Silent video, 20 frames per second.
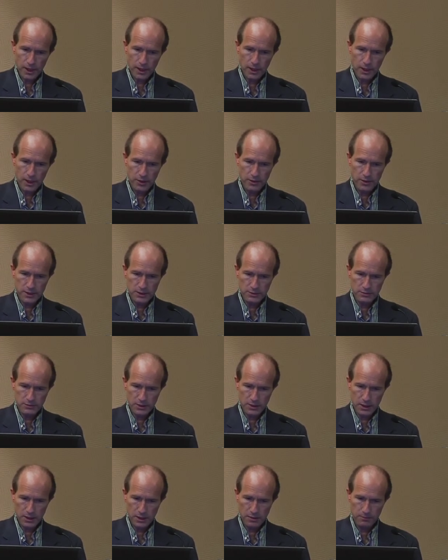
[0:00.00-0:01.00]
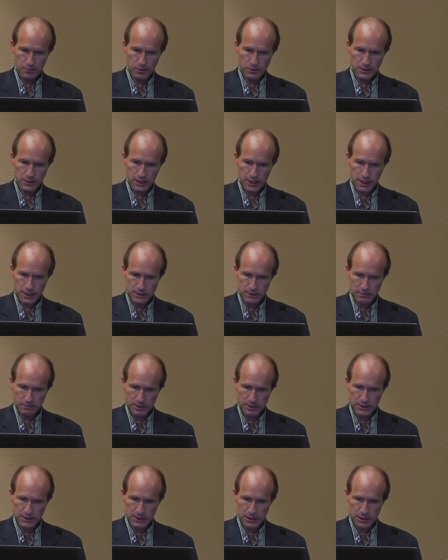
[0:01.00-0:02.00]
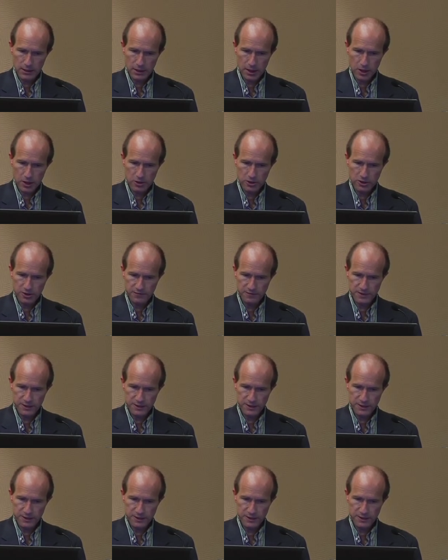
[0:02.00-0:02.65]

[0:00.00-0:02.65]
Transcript: here, this person has a missing arch of